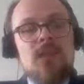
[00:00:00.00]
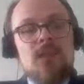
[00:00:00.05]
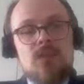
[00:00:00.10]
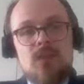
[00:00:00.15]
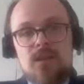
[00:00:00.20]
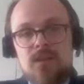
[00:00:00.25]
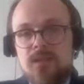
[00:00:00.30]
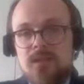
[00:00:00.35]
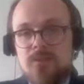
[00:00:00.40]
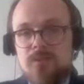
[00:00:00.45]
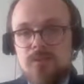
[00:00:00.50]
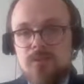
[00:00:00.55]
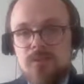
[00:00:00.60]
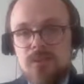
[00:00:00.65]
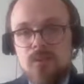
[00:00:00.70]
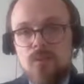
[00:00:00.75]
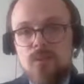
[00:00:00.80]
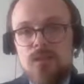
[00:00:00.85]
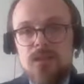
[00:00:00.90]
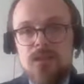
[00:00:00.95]
So really moving
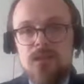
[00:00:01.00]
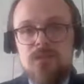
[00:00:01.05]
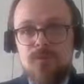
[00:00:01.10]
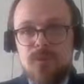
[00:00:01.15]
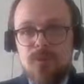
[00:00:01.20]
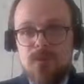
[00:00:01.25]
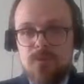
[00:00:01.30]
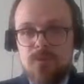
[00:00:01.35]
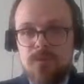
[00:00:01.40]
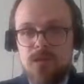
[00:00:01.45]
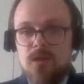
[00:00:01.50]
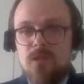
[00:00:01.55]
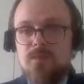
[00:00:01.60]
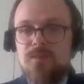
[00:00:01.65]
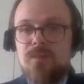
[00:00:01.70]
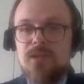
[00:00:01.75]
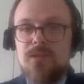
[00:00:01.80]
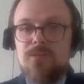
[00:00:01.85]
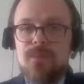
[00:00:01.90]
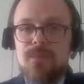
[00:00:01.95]
away from a
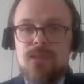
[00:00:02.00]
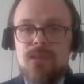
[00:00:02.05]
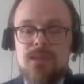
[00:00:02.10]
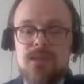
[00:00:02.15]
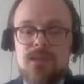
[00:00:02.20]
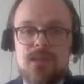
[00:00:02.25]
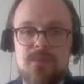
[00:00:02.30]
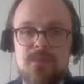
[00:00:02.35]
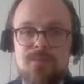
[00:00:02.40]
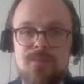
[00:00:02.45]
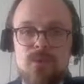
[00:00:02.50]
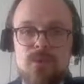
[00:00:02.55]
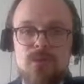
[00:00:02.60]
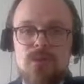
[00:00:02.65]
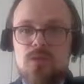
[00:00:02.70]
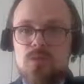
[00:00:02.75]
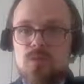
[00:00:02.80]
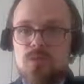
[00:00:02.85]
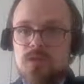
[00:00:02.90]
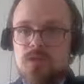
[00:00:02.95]
company-based
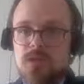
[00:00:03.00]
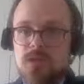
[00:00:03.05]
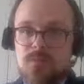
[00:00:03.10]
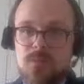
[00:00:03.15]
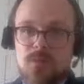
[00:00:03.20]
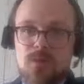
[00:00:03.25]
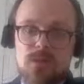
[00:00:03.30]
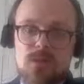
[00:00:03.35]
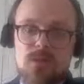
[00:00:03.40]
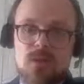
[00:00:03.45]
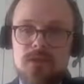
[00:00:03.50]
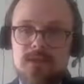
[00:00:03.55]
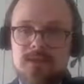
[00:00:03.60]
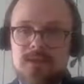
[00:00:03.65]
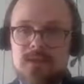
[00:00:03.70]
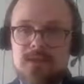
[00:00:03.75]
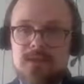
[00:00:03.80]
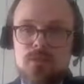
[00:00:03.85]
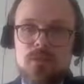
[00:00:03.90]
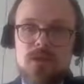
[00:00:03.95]
approach toward a more
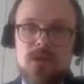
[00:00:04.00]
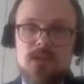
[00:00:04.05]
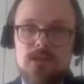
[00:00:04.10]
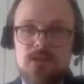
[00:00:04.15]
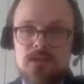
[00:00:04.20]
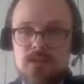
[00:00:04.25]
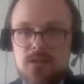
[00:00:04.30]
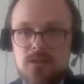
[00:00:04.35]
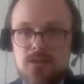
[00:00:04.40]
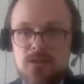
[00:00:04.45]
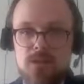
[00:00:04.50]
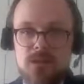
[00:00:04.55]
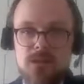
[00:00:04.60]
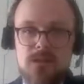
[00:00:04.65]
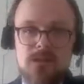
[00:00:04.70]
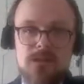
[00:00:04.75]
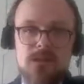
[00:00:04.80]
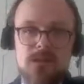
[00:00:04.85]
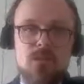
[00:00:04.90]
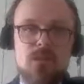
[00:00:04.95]
holistic one. So looking
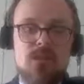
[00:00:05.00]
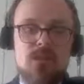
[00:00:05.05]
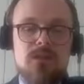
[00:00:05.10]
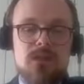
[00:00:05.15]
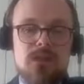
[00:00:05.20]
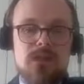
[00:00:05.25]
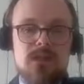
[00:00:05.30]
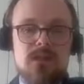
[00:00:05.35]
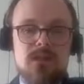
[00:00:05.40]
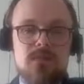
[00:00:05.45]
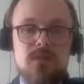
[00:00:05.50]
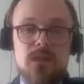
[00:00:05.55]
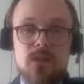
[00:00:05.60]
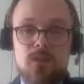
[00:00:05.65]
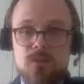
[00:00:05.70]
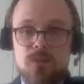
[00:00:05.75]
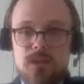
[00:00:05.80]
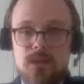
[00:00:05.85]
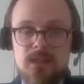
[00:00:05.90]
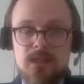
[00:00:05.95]
at the whole
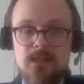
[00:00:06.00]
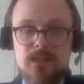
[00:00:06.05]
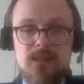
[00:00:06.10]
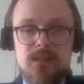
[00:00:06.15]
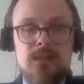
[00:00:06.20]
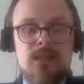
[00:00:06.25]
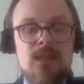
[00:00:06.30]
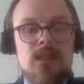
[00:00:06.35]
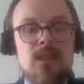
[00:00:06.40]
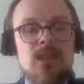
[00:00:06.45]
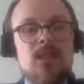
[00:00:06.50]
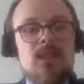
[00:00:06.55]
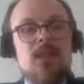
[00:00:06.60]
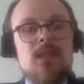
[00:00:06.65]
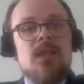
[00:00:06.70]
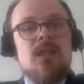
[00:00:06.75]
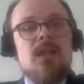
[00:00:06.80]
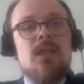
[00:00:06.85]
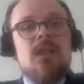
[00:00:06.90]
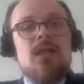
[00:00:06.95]
value chain.
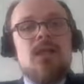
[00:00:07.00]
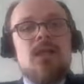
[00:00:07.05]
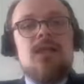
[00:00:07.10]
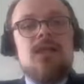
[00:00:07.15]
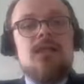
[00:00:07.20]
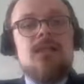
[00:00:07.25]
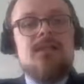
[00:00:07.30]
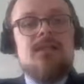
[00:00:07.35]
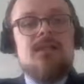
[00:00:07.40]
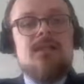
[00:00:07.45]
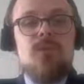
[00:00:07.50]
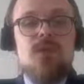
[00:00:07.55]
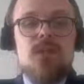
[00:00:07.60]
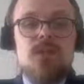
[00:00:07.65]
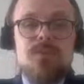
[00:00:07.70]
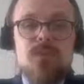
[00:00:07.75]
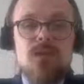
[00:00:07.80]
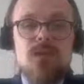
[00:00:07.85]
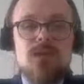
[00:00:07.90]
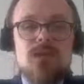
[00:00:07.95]
And the
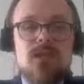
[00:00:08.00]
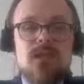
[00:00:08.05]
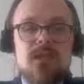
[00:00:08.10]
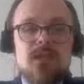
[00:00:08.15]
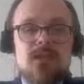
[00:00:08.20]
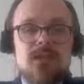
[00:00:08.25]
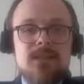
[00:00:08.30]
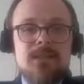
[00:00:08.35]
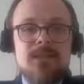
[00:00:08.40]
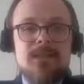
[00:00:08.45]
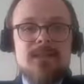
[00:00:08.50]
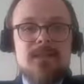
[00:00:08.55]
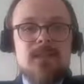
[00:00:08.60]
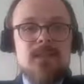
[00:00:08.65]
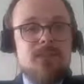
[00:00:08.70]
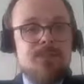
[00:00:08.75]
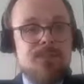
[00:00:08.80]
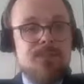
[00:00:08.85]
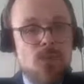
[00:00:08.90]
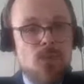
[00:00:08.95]
first project is
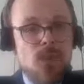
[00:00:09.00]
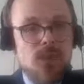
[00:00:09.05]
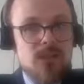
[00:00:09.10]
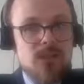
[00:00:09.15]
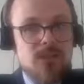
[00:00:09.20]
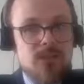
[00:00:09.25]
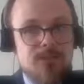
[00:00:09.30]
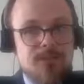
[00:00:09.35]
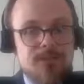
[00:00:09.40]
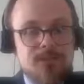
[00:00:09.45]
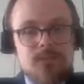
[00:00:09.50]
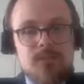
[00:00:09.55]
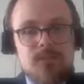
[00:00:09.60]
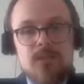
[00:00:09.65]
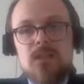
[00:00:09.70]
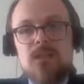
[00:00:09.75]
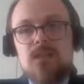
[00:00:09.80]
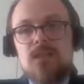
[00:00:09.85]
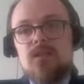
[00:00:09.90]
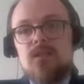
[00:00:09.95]
Impawatt.
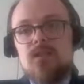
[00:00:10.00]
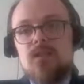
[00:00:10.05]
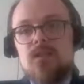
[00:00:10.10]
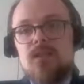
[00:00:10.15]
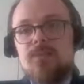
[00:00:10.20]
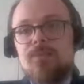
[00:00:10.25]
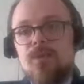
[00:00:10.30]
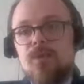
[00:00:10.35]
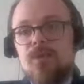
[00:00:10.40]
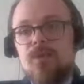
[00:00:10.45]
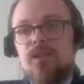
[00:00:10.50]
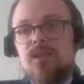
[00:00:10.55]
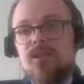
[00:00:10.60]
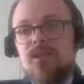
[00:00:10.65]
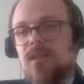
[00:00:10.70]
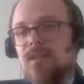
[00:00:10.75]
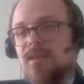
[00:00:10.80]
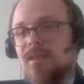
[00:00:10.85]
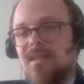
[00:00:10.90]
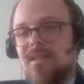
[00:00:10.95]
So it's a project
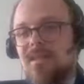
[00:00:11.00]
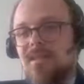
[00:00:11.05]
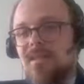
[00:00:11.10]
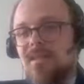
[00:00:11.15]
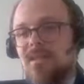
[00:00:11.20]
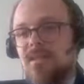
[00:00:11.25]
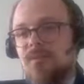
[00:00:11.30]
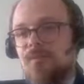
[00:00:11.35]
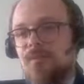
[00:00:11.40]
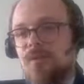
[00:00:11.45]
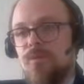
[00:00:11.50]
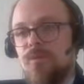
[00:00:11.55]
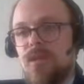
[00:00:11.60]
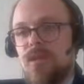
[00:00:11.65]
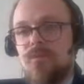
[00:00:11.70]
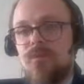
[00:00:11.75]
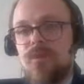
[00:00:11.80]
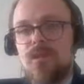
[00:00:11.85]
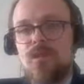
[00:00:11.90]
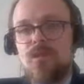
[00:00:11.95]
that ended a few
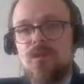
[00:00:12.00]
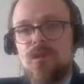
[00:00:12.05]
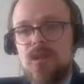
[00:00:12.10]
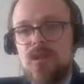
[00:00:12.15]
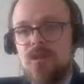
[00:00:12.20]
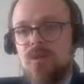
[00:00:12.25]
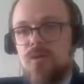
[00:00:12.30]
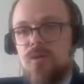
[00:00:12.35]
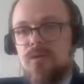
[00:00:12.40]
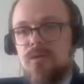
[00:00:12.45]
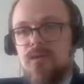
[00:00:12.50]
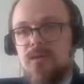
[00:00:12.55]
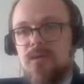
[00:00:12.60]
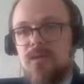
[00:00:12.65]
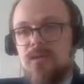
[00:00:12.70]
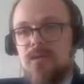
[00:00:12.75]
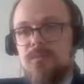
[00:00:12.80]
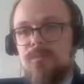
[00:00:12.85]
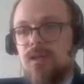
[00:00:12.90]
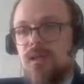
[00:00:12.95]
months ago
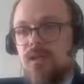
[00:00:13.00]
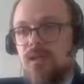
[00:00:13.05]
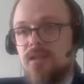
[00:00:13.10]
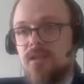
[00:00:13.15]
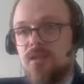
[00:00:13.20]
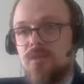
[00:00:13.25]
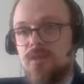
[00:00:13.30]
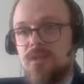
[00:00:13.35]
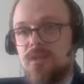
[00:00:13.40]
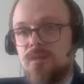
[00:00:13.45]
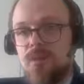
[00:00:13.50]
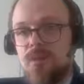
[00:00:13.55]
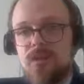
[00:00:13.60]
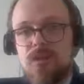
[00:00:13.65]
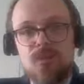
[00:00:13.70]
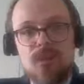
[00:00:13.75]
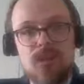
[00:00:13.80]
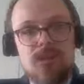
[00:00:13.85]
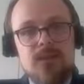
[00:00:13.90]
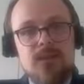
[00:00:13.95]
in March
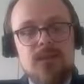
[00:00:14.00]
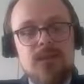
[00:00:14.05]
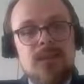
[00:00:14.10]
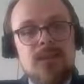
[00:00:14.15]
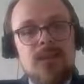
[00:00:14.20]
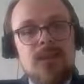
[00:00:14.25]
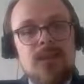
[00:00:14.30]
2021.